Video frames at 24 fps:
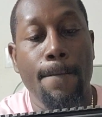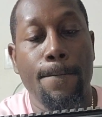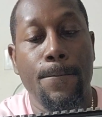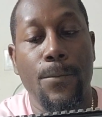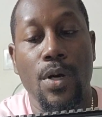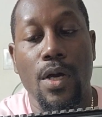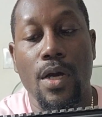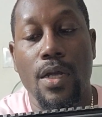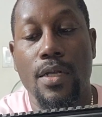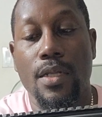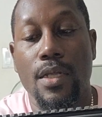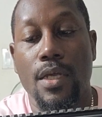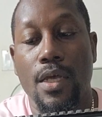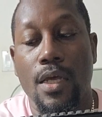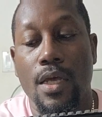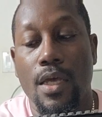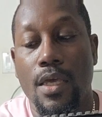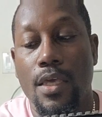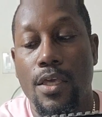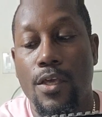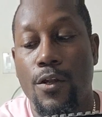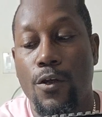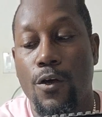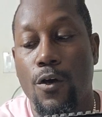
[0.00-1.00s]
but
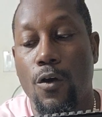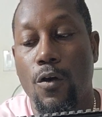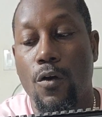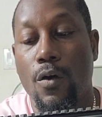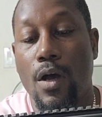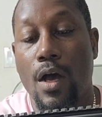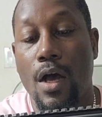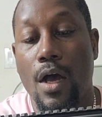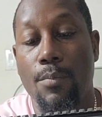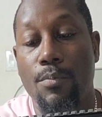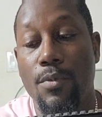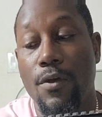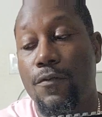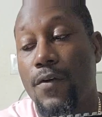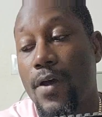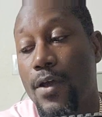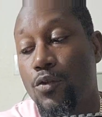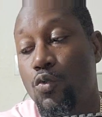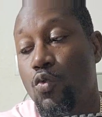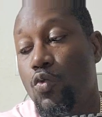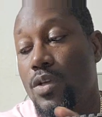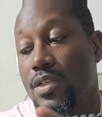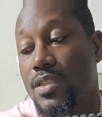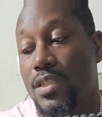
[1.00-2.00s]
you know, if I
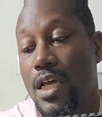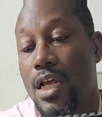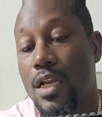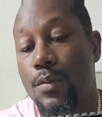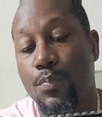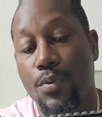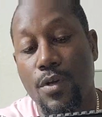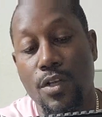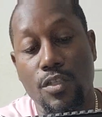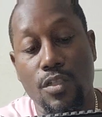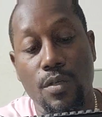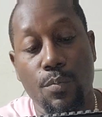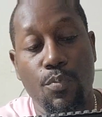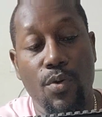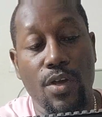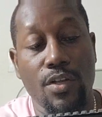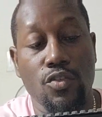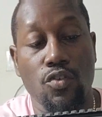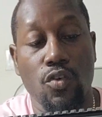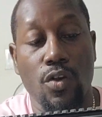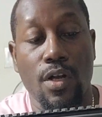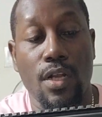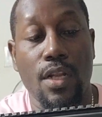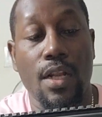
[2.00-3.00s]
do decide to put a
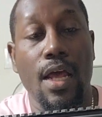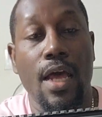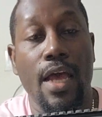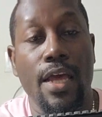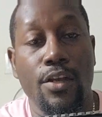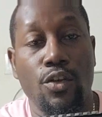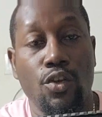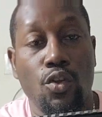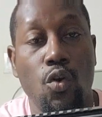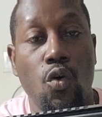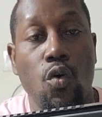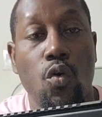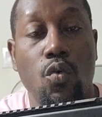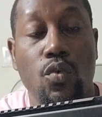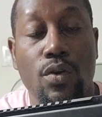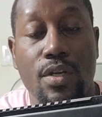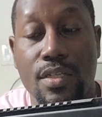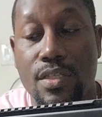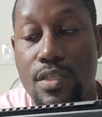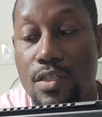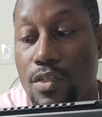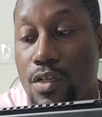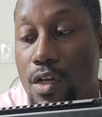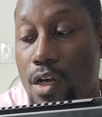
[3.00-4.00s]
suppressor on it, I know
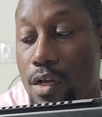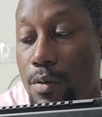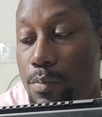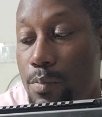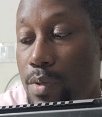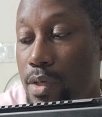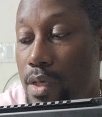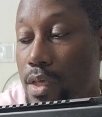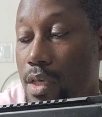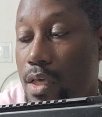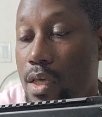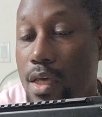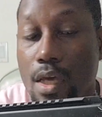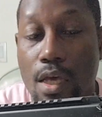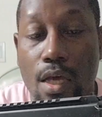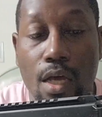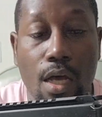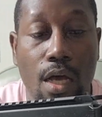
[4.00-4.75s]
this is going to be